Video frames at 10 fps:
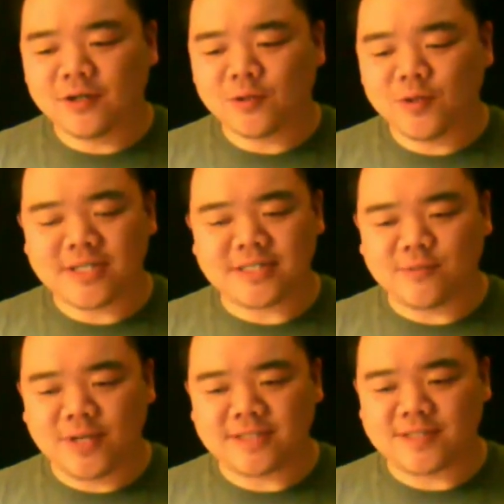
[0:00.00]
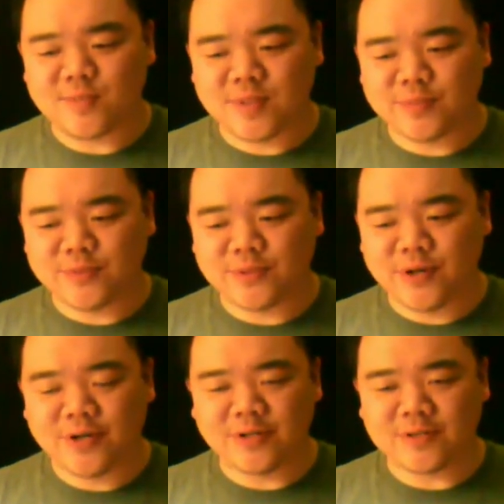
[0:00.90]
crazy racist people
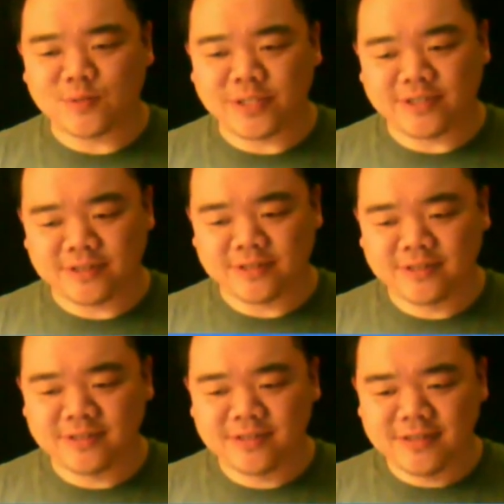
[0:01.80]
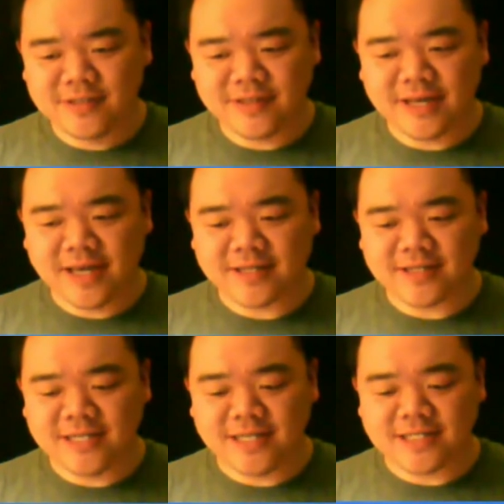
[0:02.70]
on Twitter that
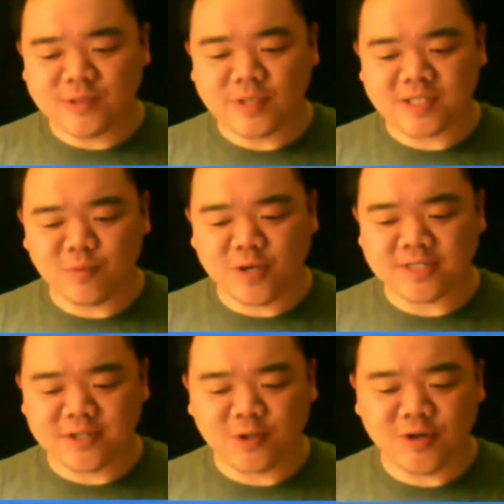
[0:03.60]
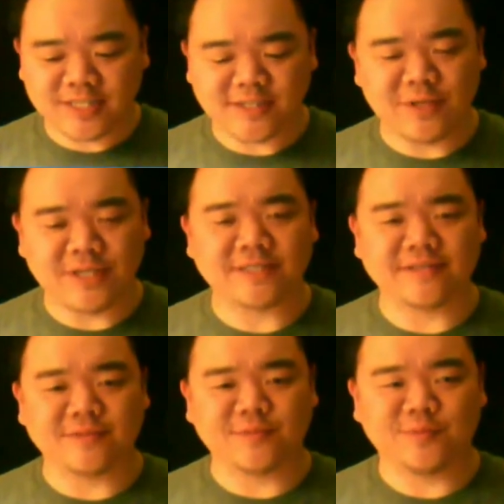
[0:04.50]
need to express their crazy
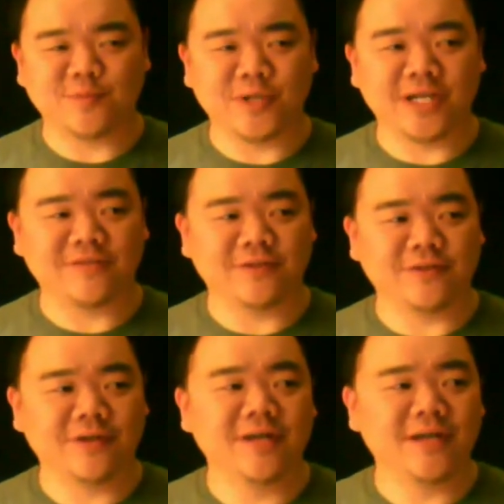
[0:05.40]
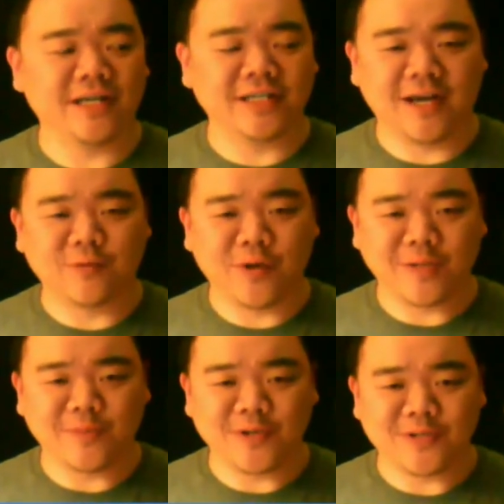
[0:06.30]
racism whenever a
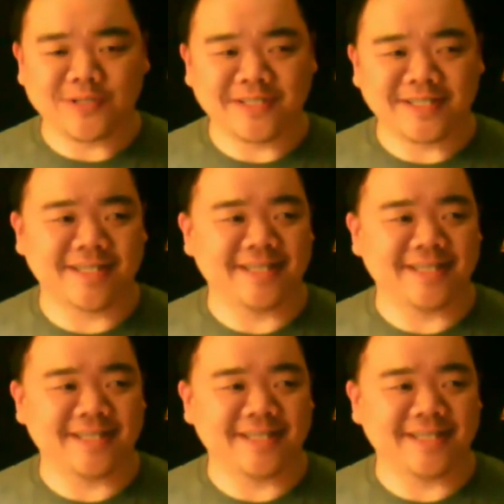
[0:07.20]
non-white person does